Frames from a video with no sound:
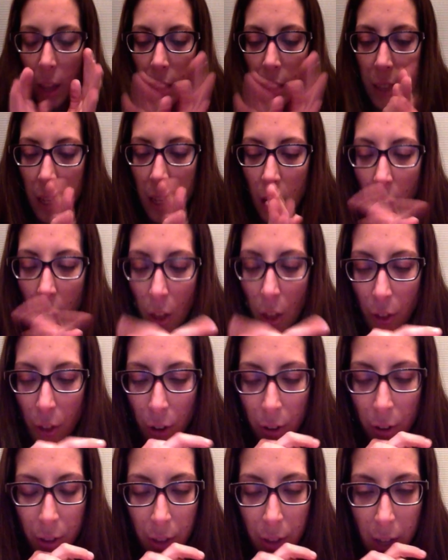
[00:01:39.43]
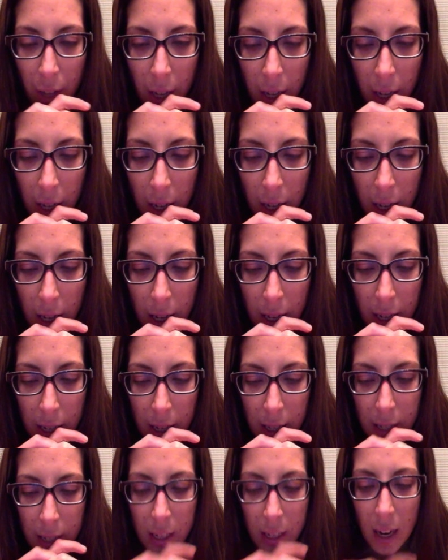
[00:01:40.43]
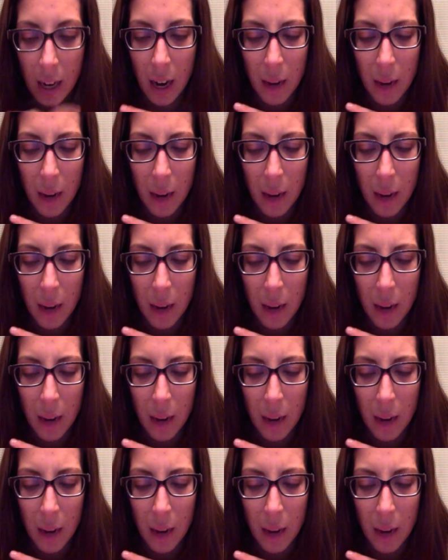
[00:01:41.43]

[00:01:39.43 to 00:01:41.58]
The other thing is